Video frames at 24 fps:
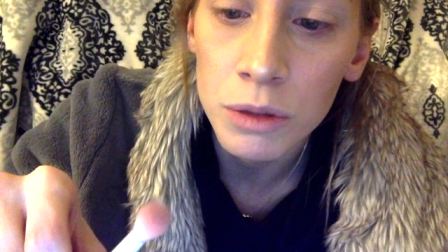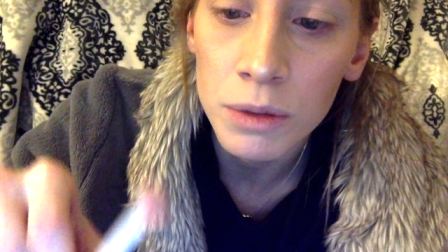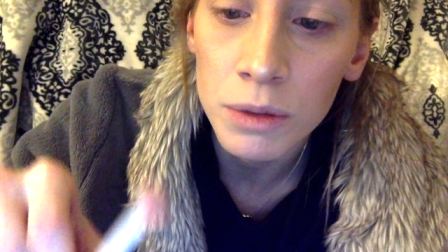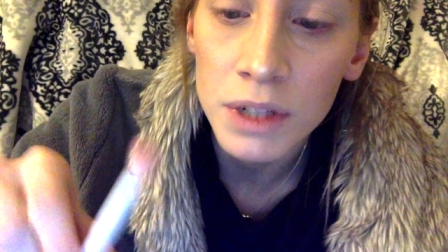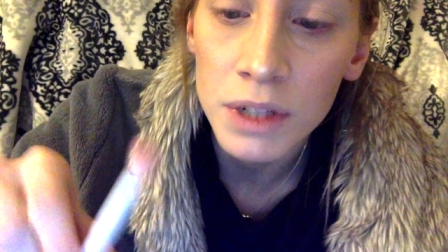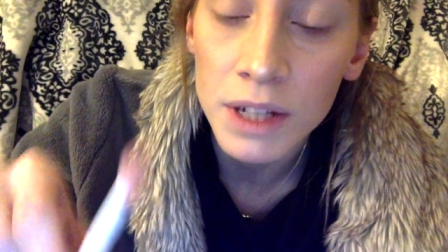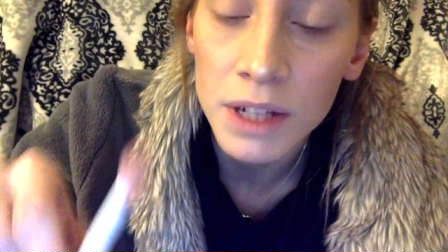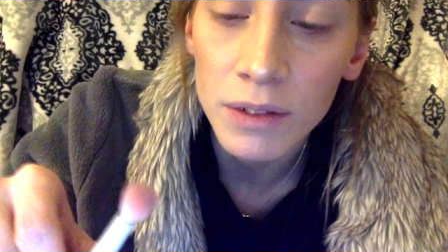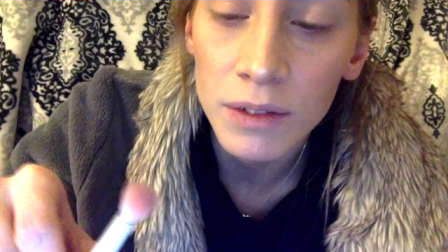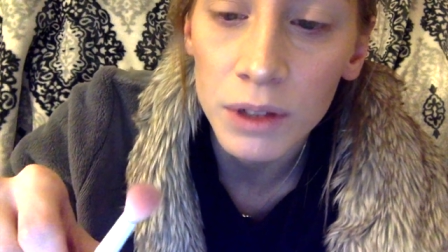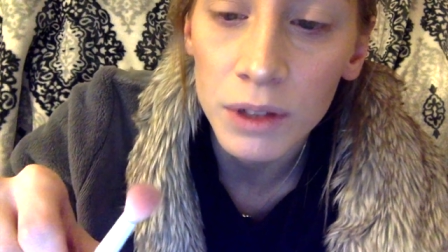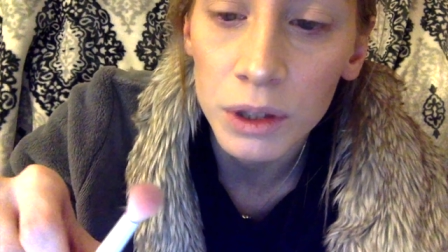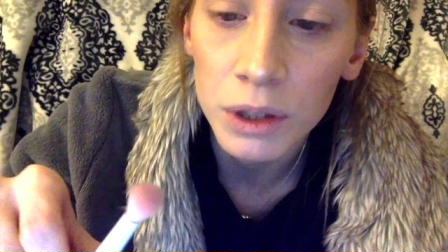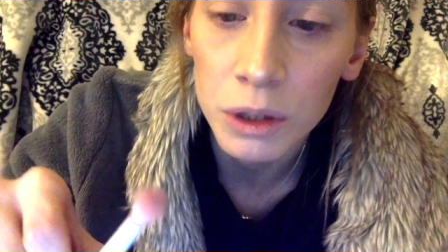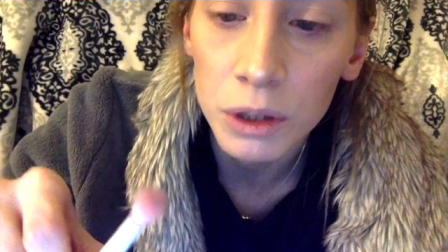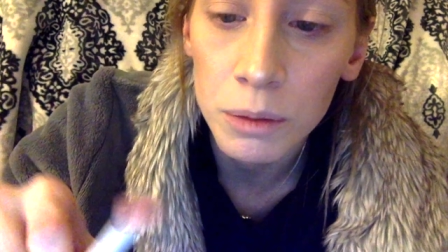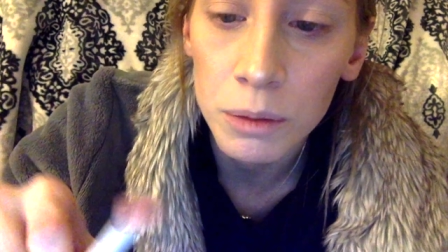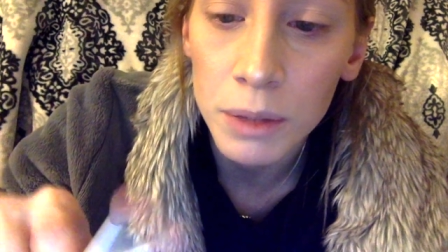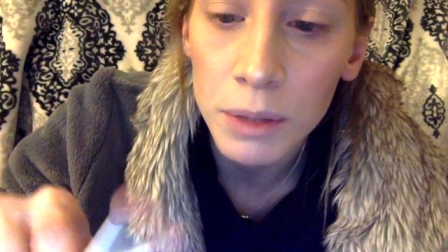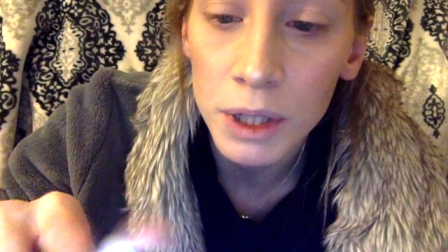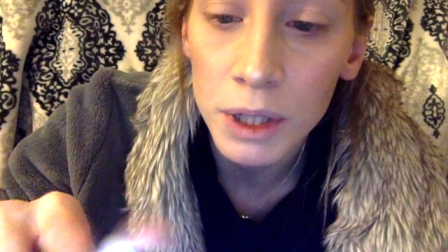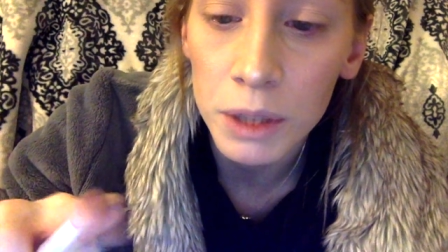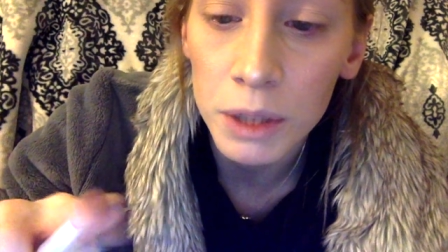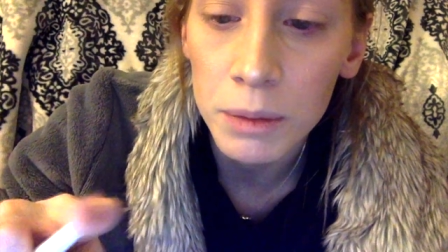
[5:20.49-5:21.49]
they're definitely a little
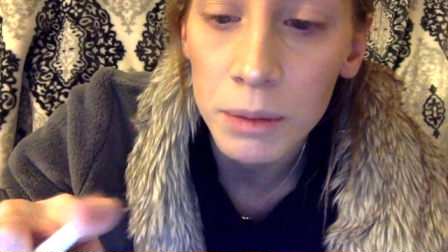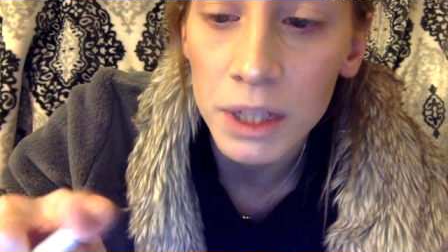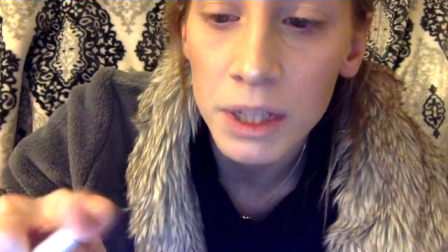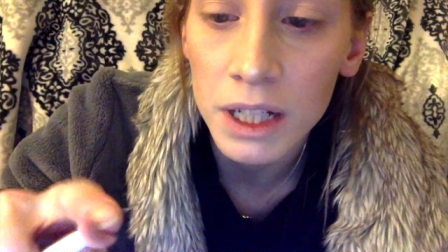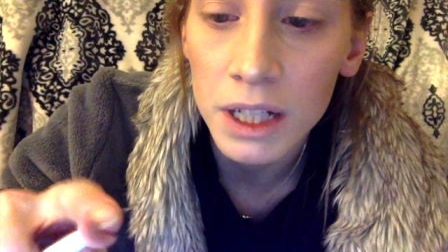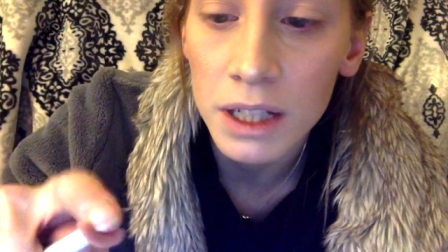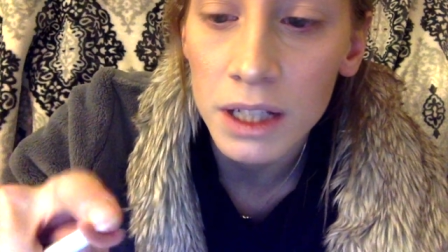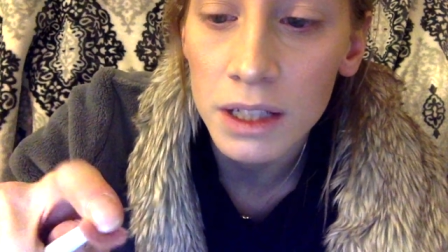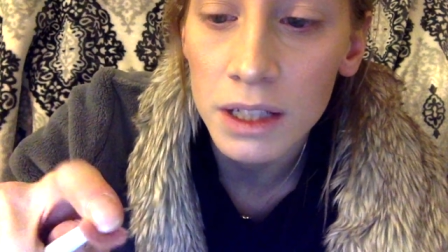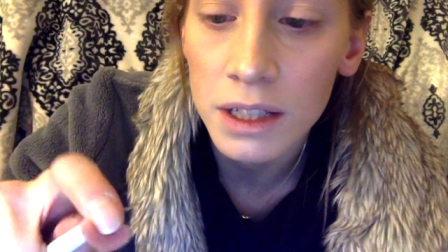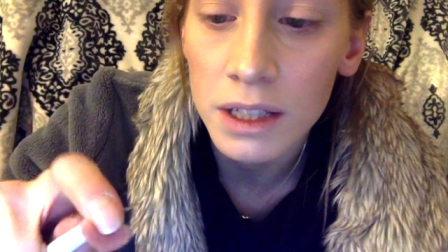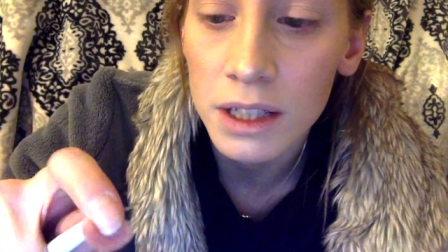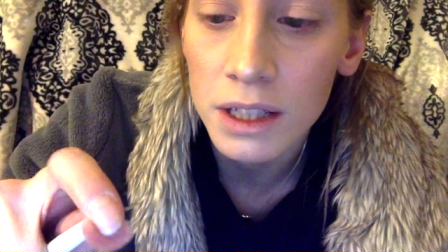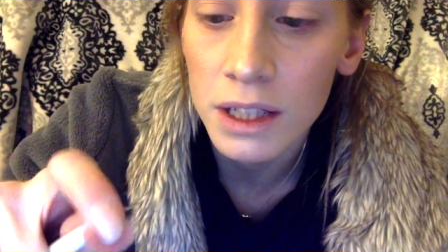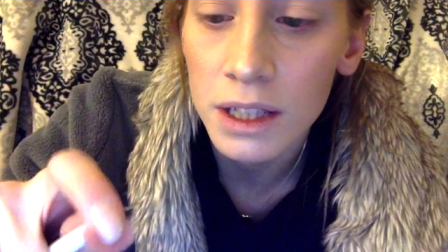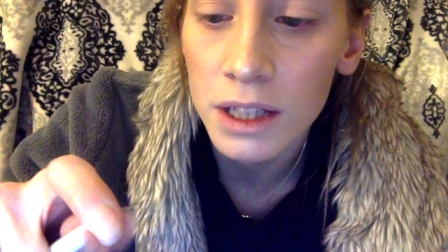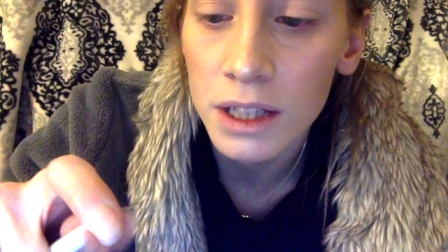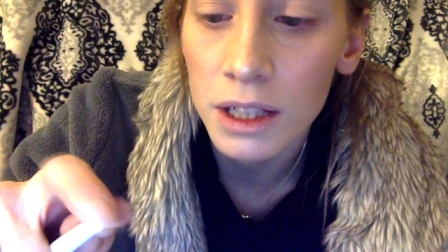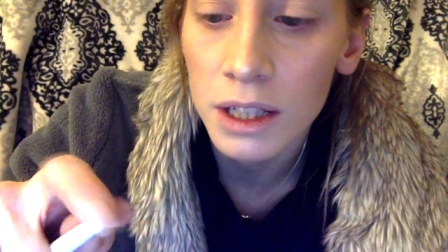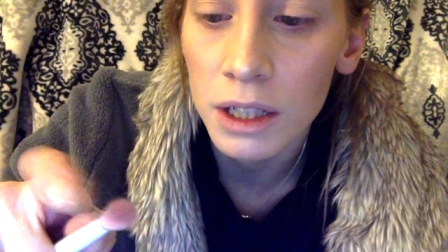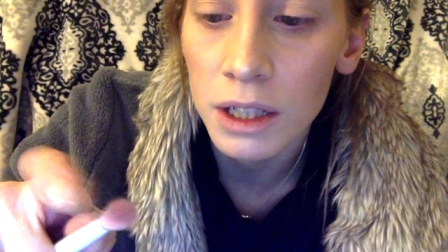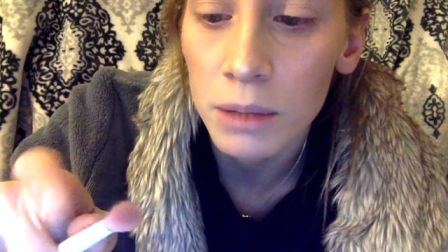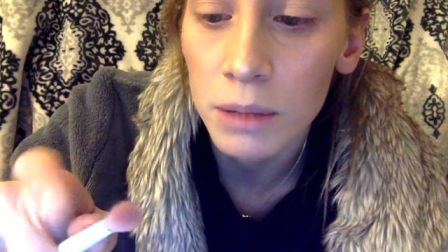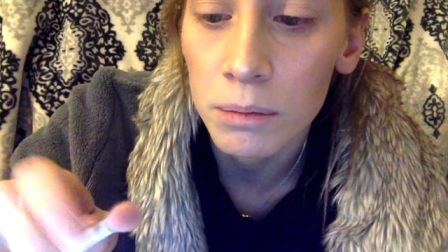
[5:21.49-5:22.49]
better because
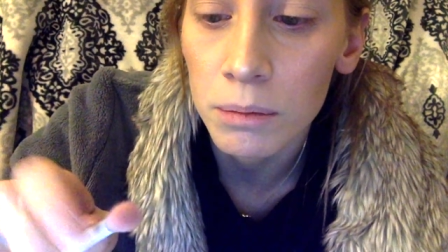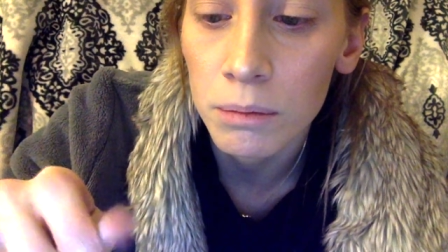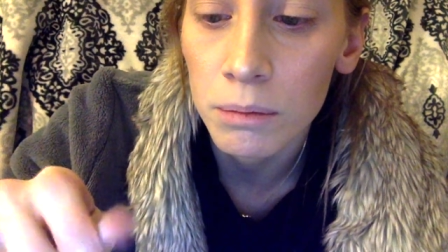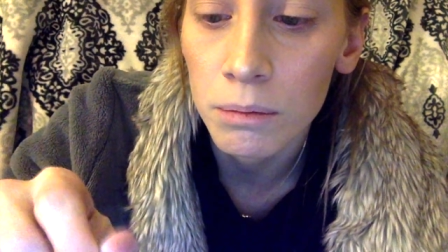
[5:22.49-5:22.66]
they're